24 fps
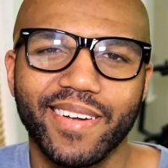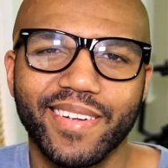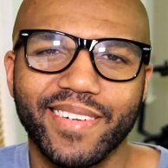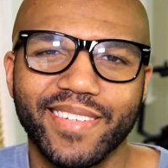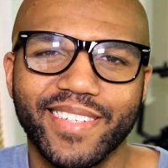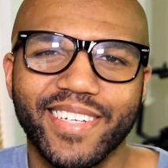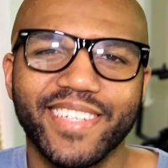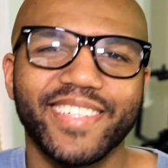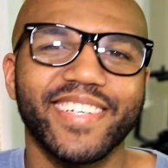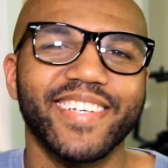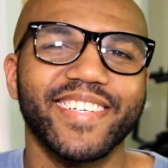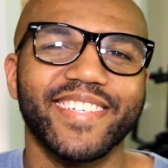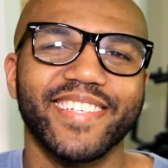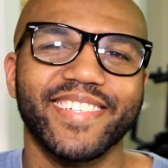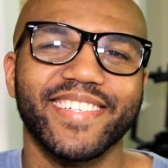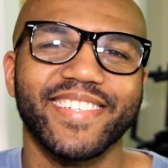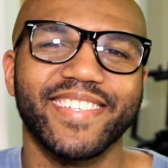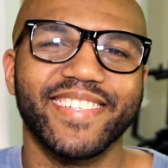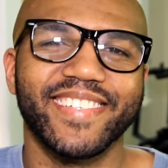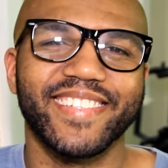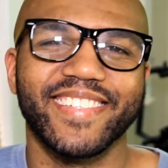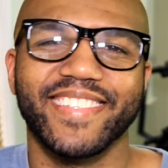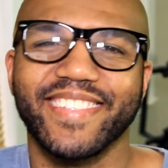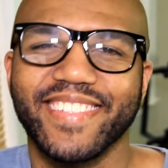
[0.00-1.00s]
to
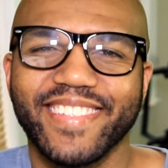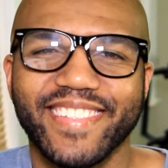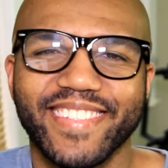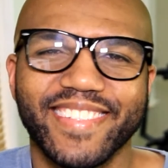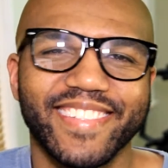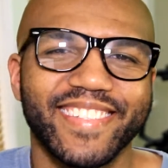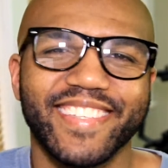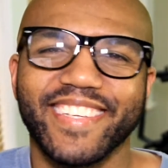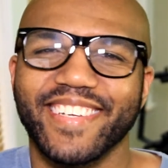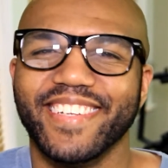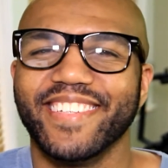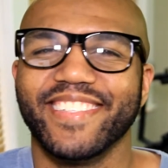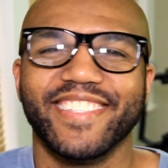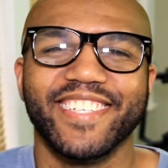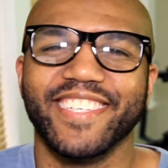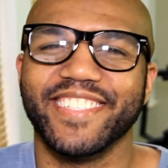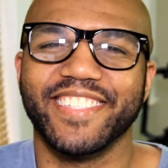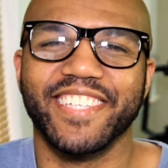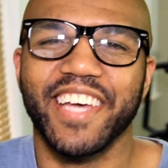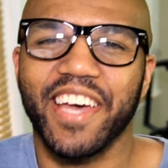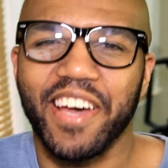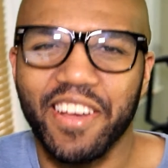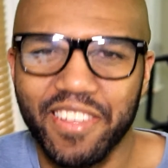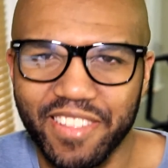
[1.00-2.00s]

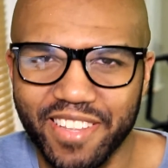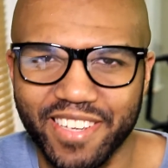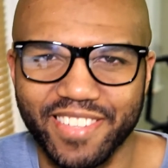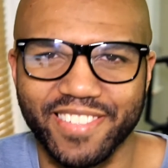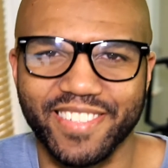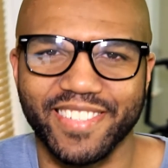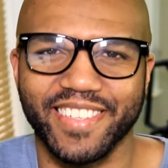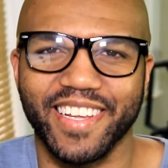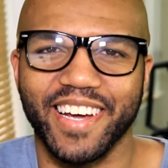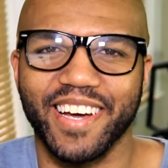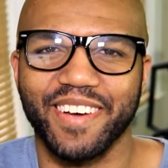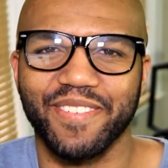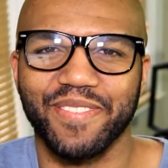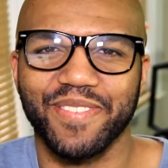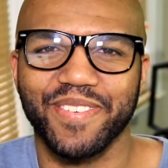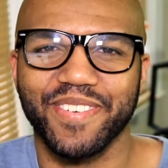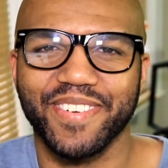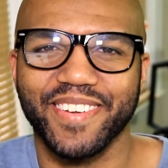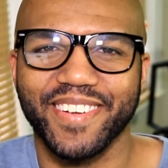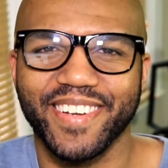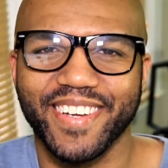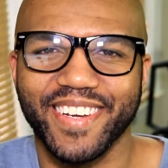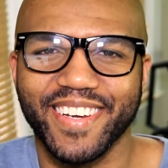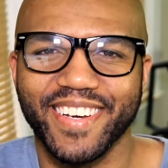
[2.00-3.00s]
tell this stuff,
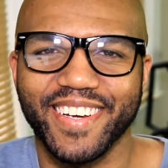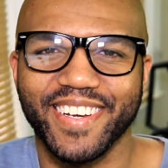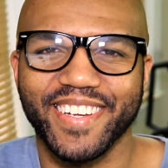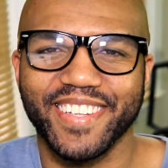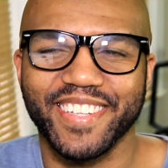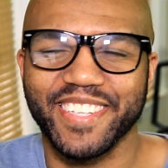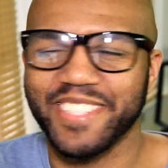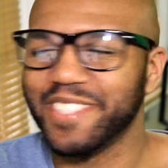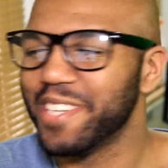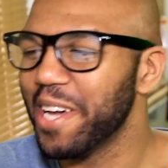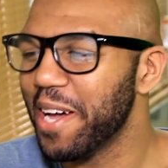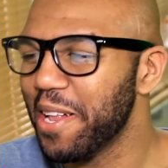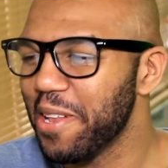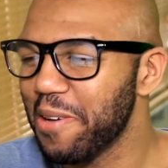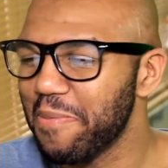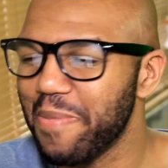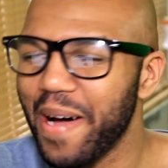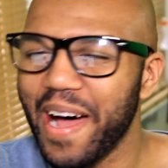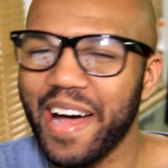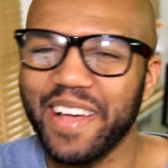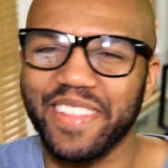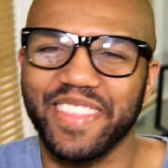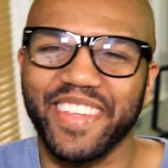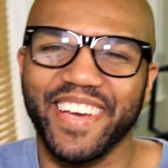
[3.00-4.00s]
to tell
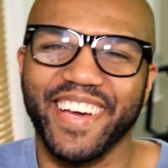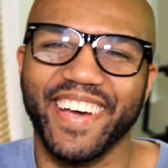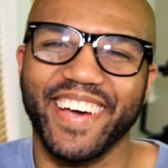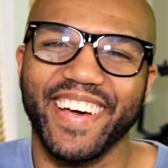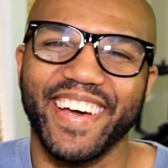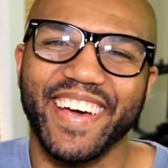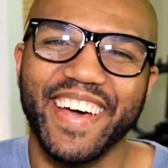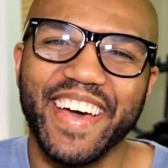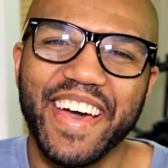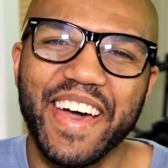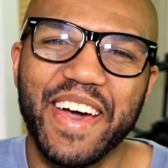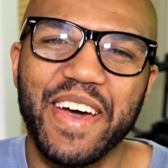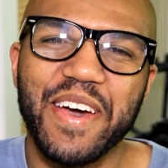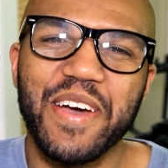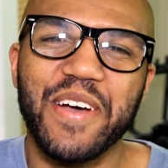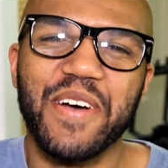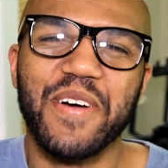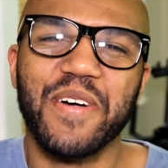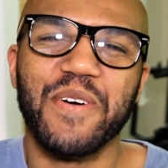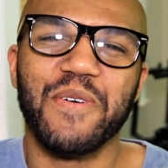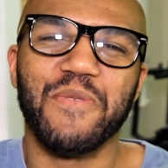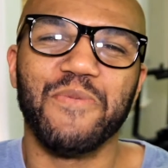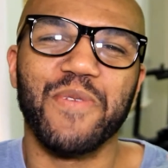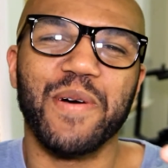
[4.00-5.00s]
about the
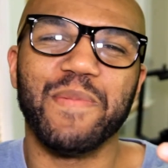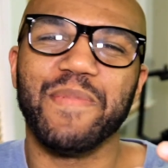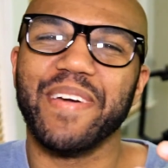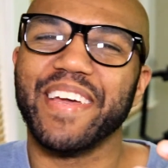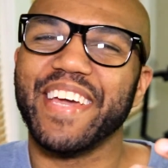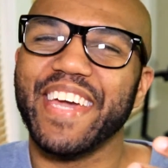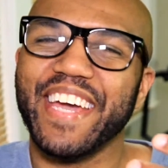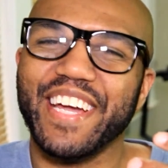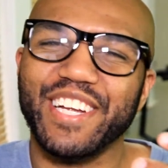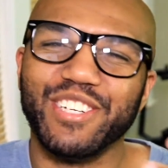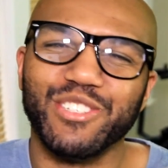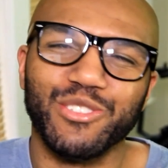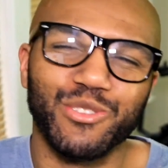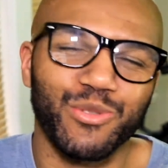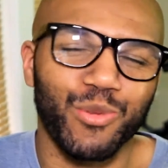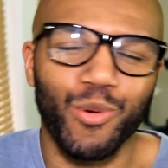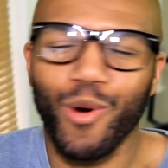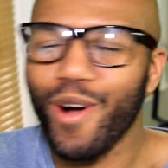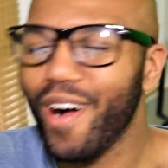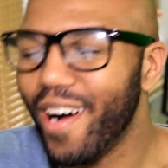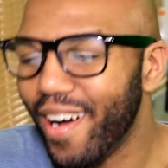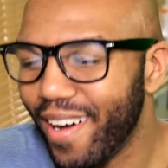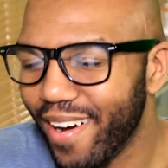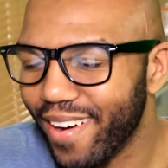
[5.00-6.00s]
women getting
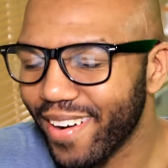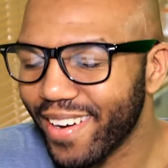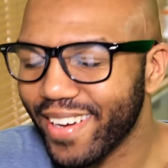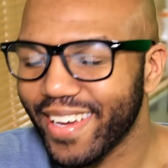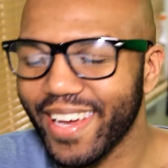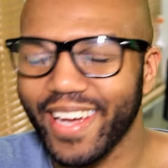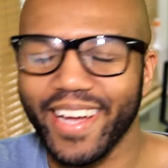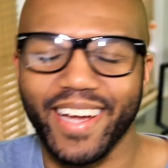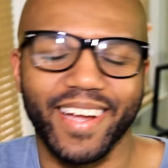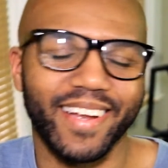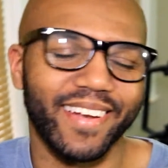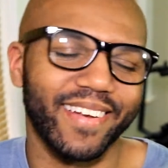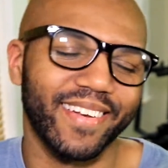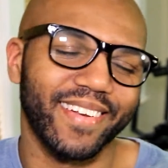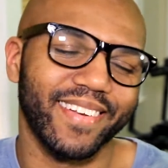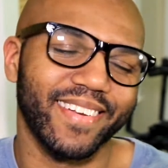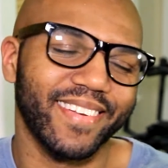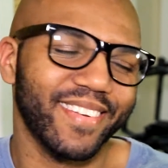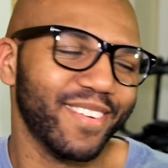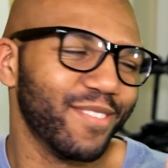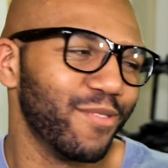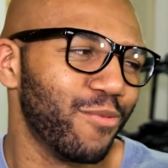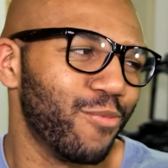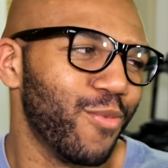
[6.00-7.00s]
drunk
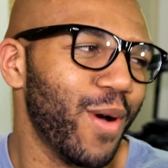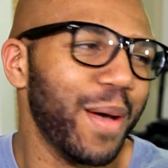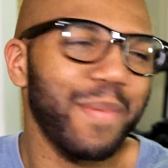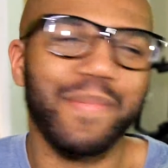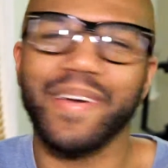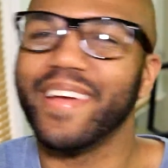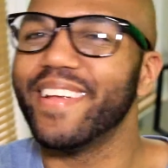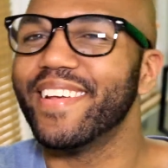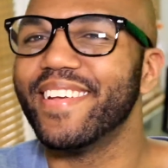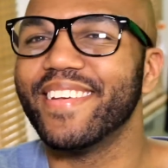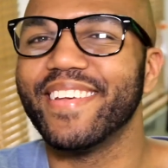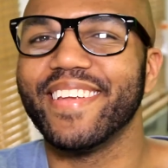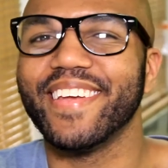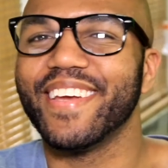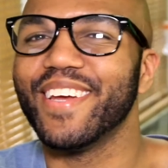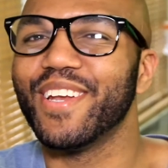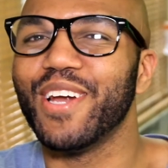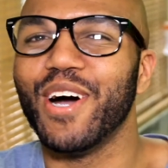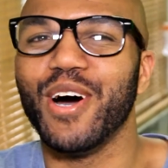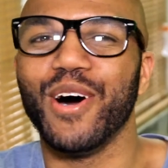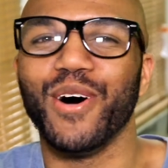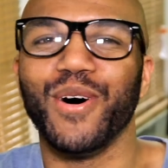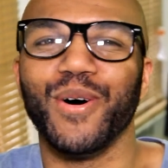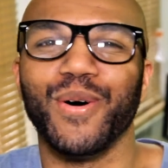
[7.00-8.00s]
and women, you
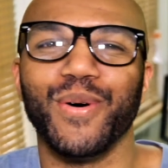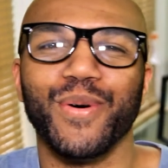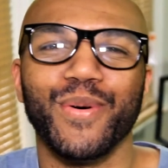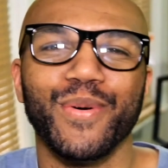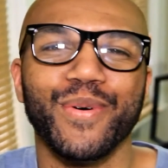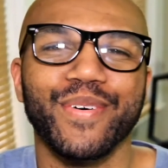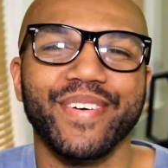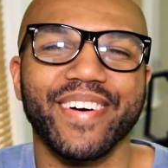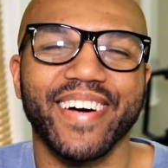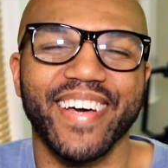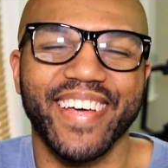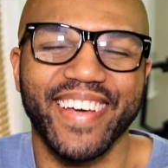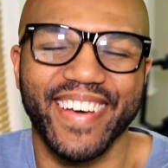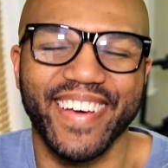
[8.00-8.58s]
know,